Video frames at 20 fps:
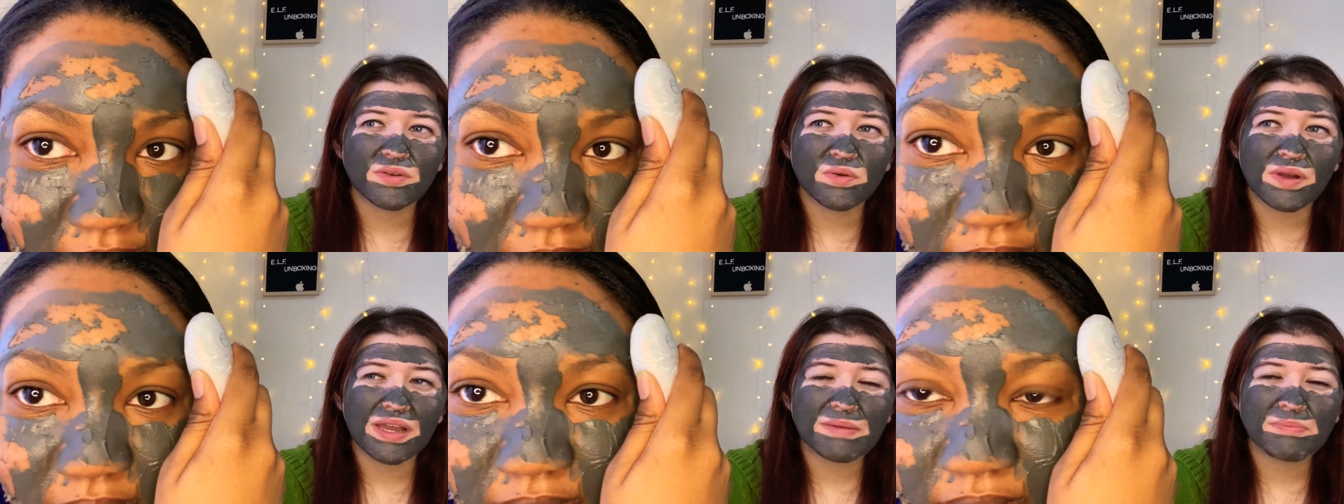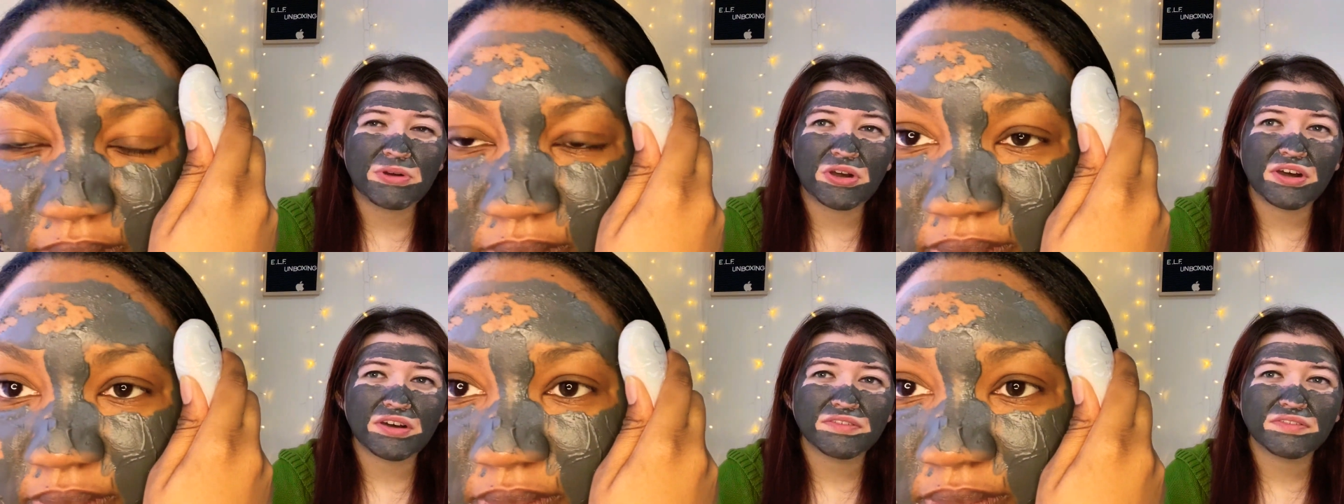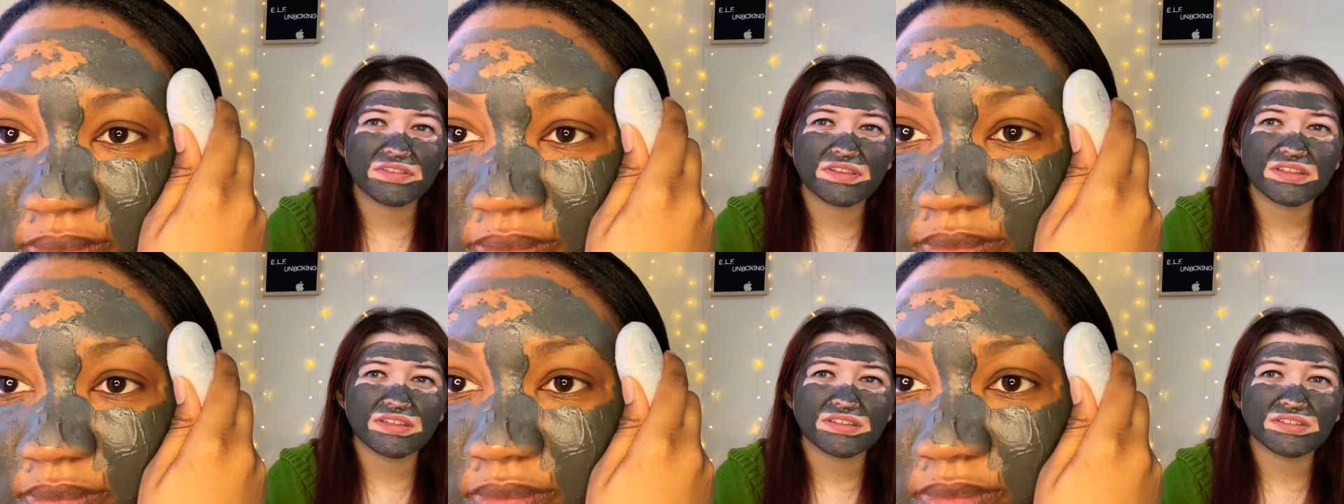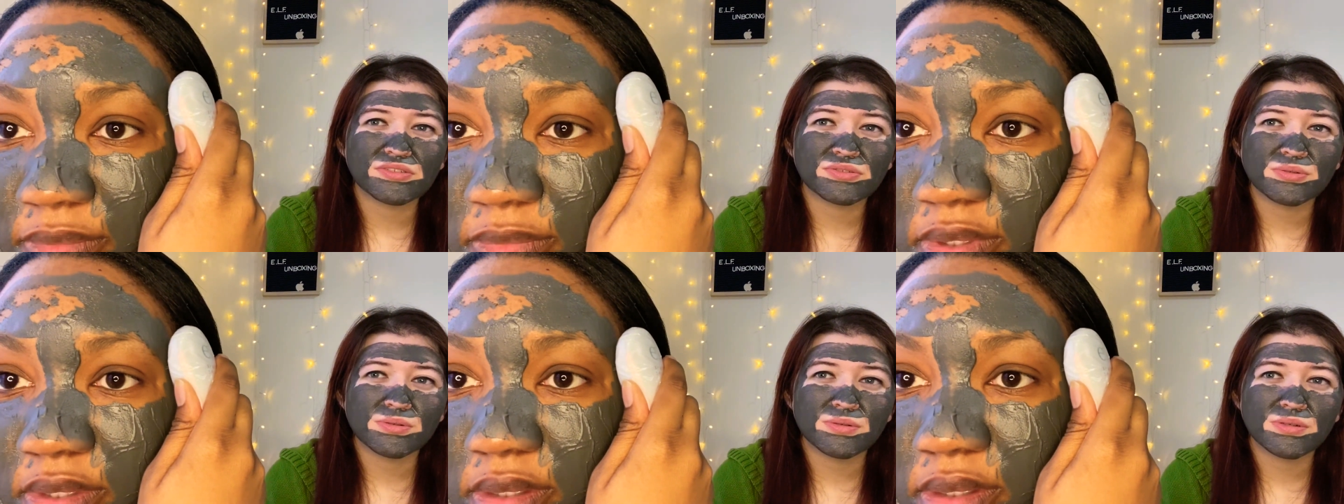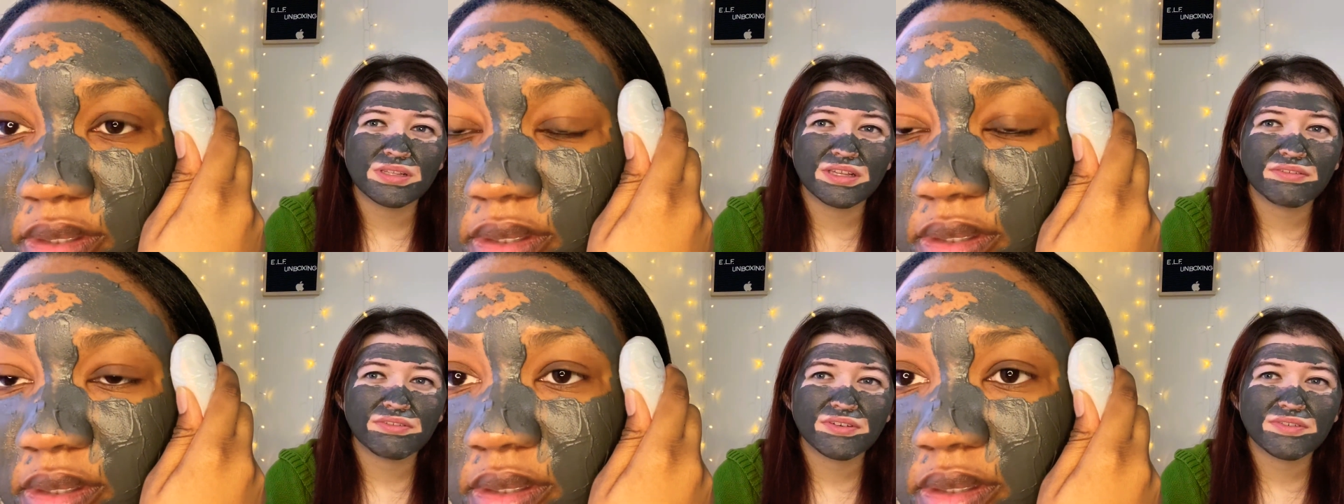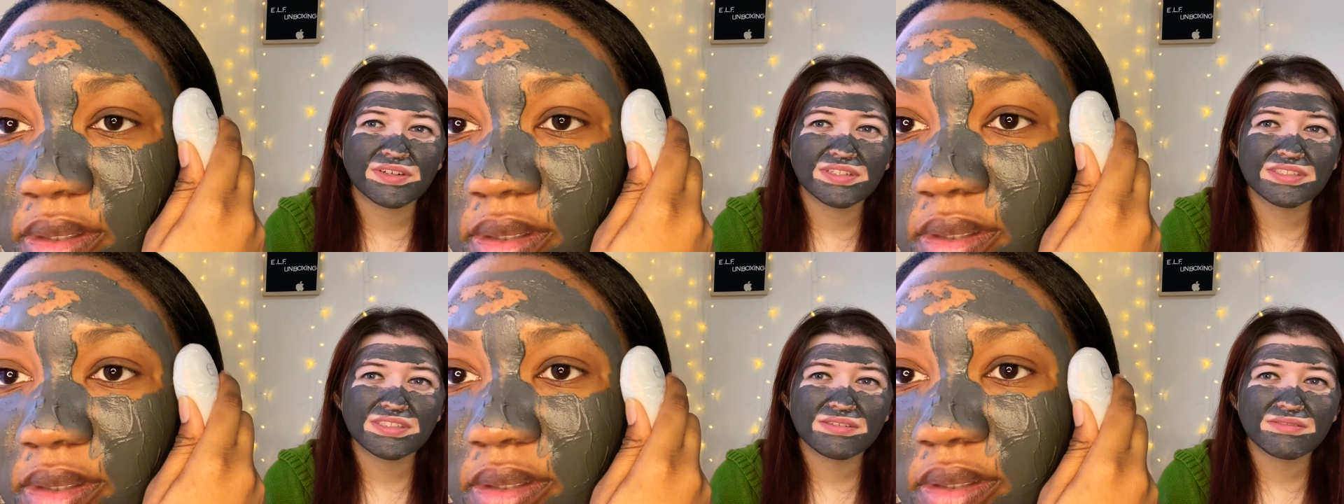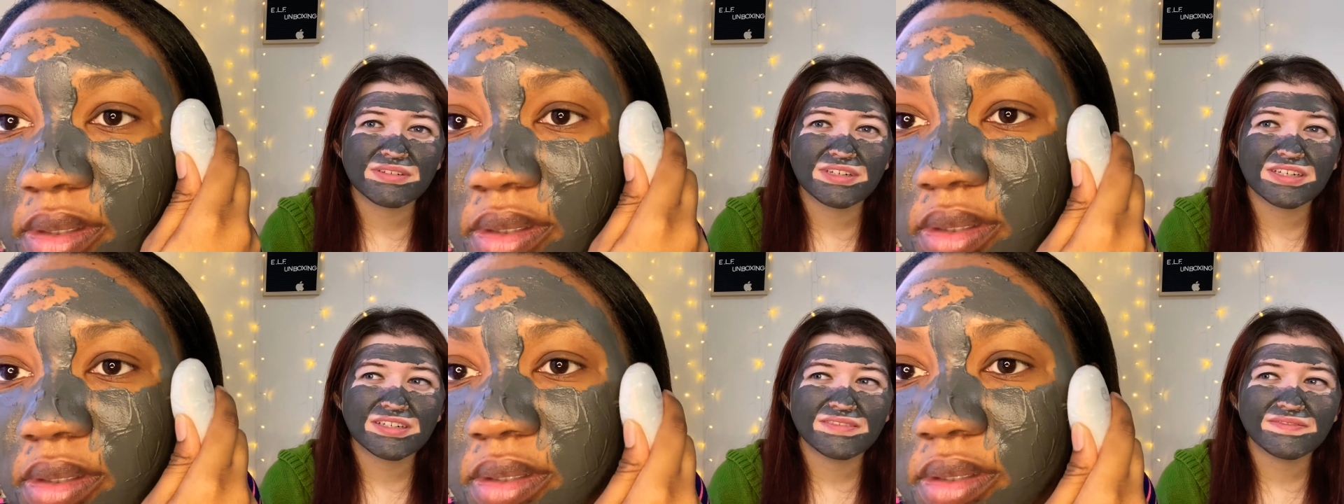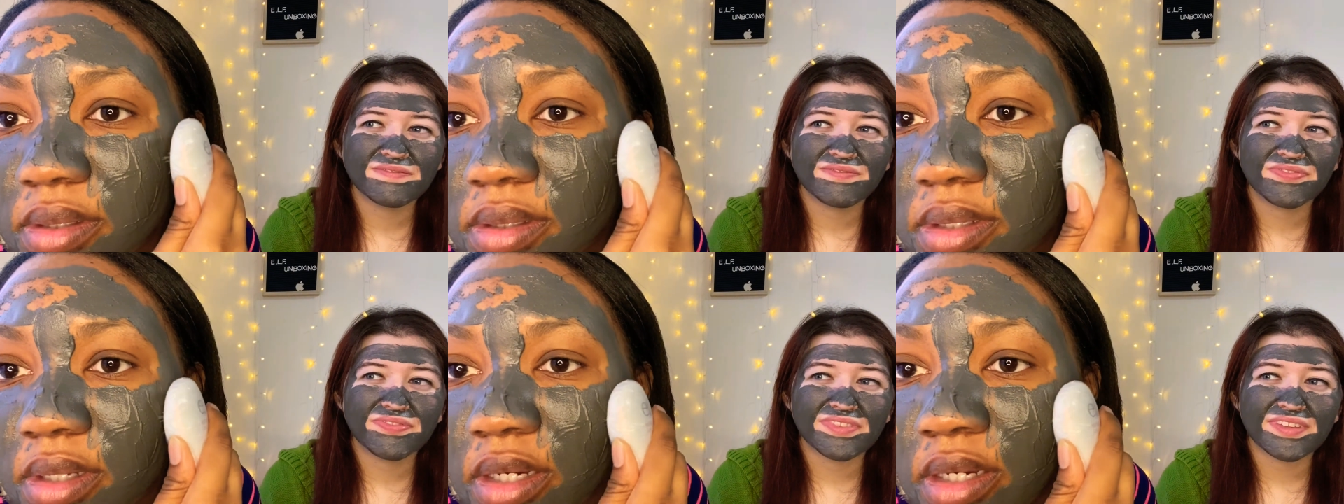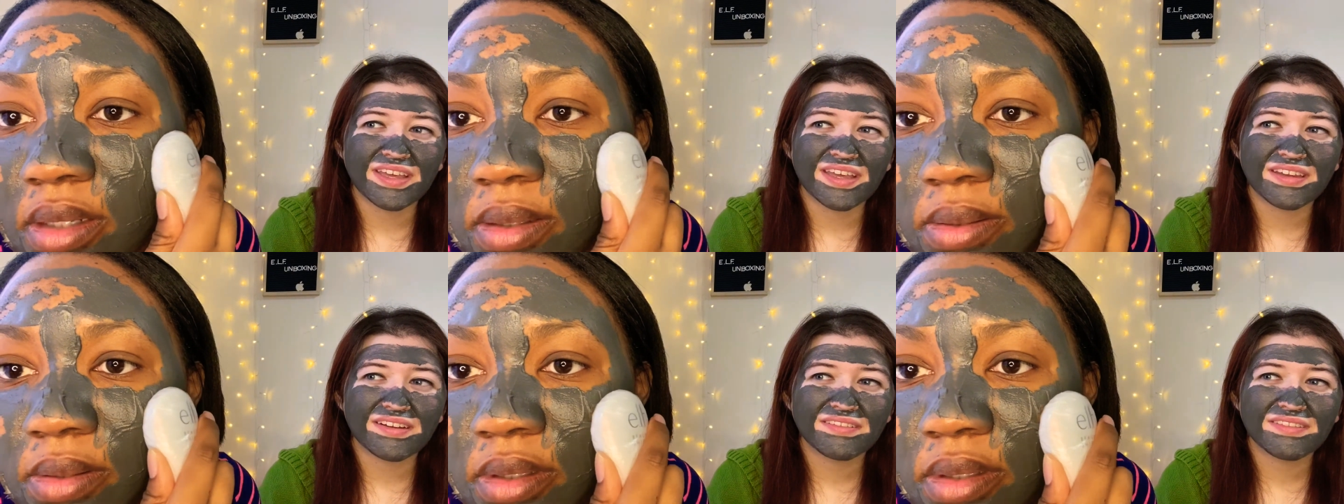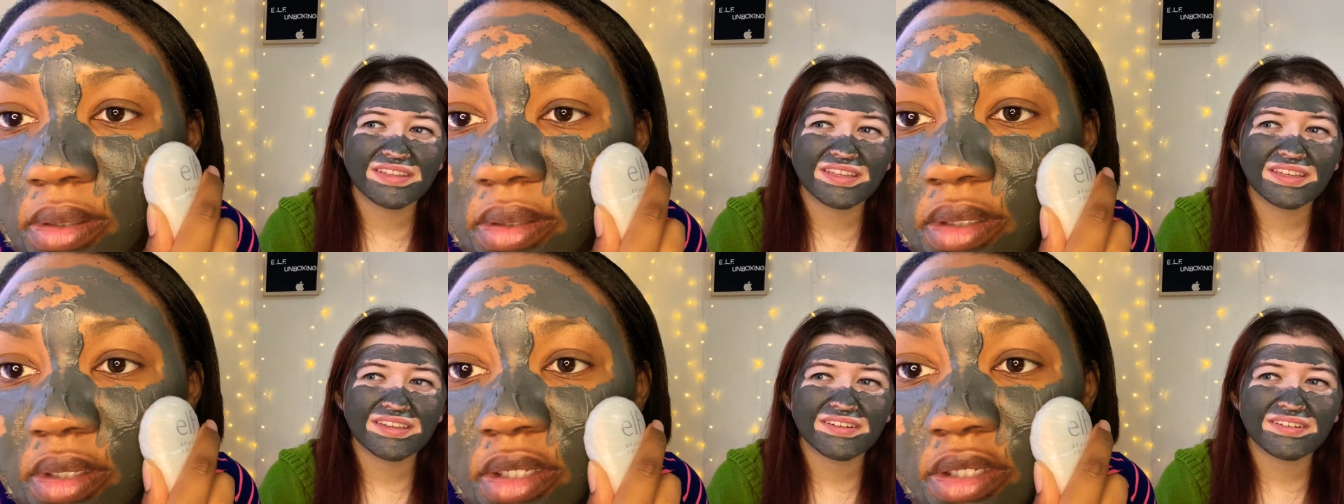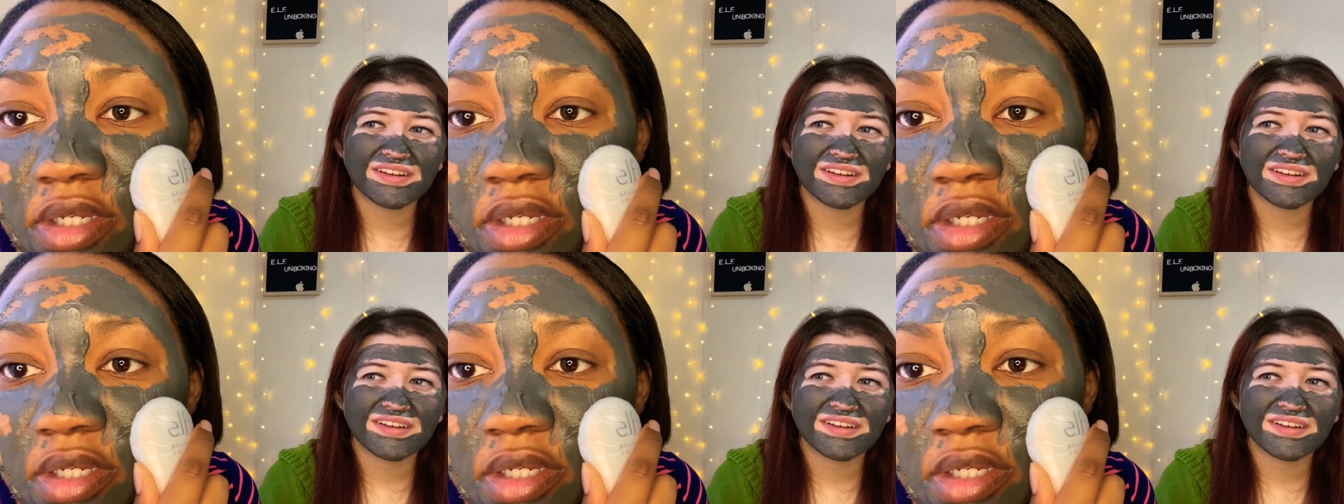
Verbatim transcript: wipe off the tool every once in a while? I don't know. I it